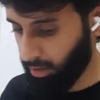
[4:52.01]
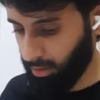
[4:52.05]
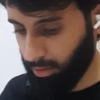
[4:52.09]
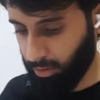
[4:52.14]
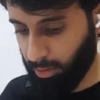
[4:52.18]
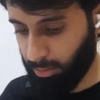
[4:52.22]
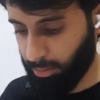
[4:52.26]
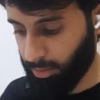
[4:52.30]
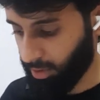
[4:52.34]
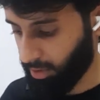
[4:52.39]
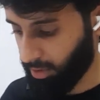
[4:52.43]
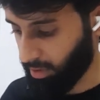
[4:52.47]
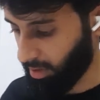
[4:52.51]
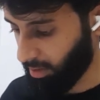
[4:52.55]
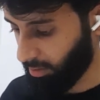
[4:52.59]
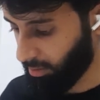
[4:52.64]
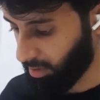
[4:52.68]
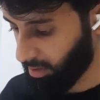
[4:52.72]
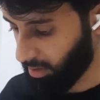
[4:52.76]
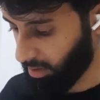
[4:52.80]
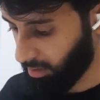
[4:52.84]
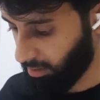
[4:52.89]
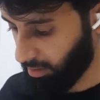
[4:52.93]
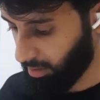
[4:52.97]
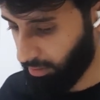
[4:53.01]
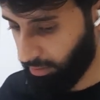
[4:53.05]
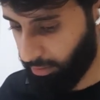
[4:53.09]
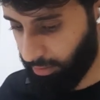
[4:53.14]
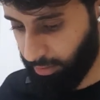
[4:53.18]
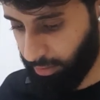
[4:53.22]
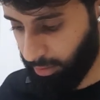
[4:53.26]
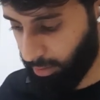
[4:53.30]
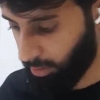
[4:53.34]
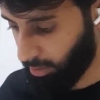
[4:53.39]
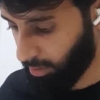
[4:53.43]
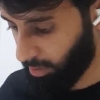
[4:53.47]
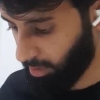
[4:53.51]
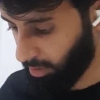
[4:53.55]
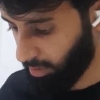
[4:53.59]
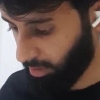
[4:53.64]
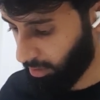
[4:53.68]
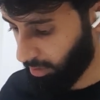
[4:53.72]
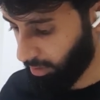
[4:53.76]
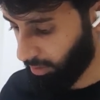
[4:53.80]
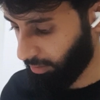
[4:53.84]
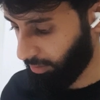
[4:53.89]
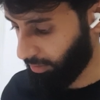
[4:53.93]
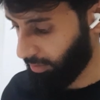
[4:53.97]
Oops, sorry, 174,
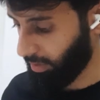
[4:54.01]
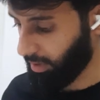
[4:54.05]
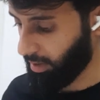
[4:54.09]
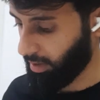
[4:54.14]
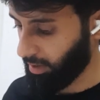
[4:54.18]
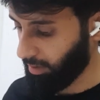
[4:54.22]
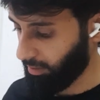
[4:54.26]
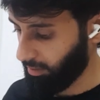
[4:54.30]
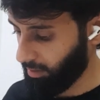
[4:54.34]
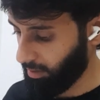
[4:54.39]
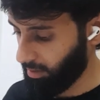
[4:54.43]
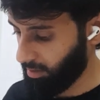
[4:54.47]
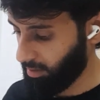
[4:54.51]
not 5.